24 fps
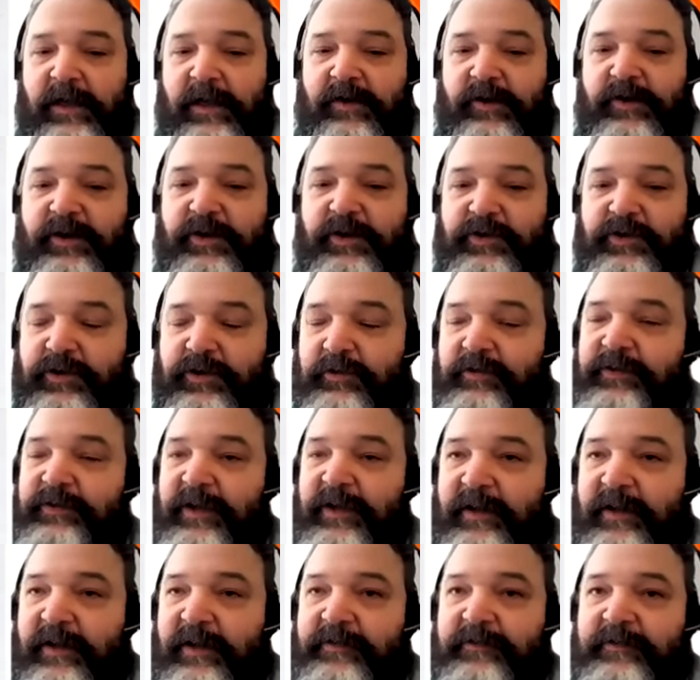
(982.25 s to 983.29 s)
You get 2
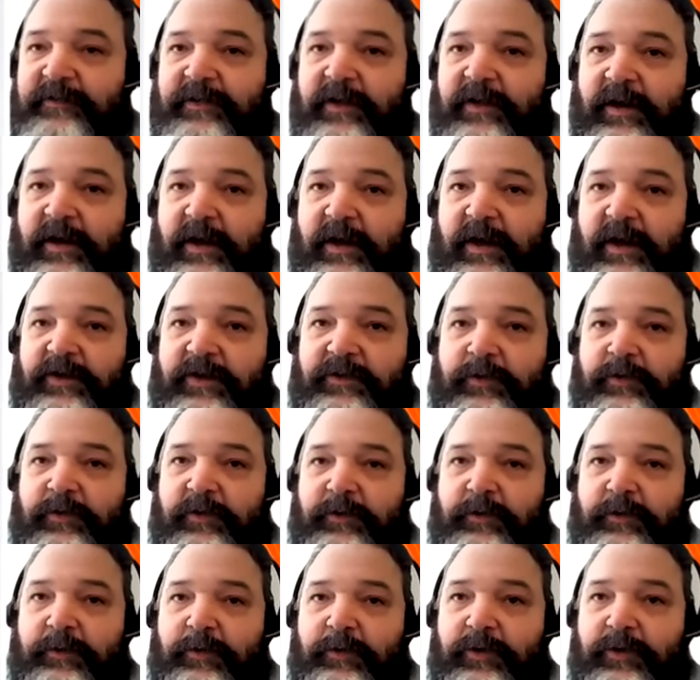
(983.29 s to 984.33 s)
chances.
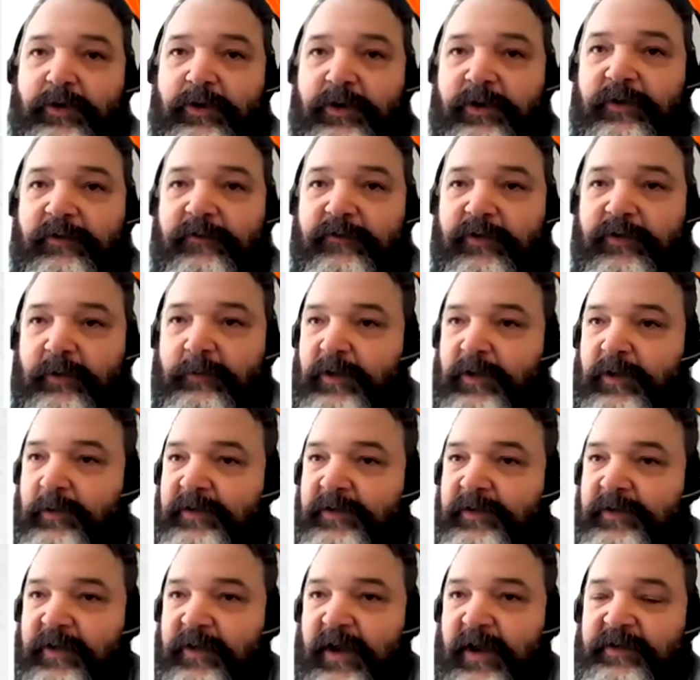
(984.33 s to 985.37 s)
So learn from your
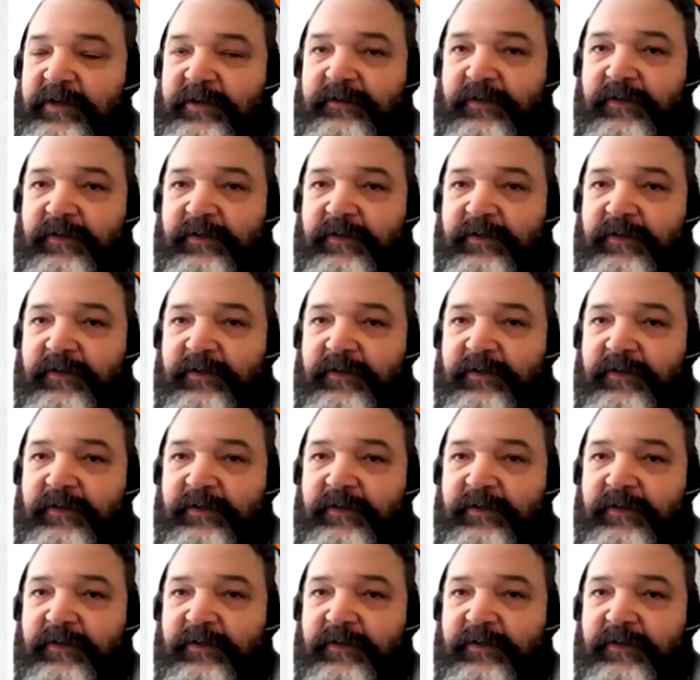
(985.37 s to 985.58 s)
mistakes.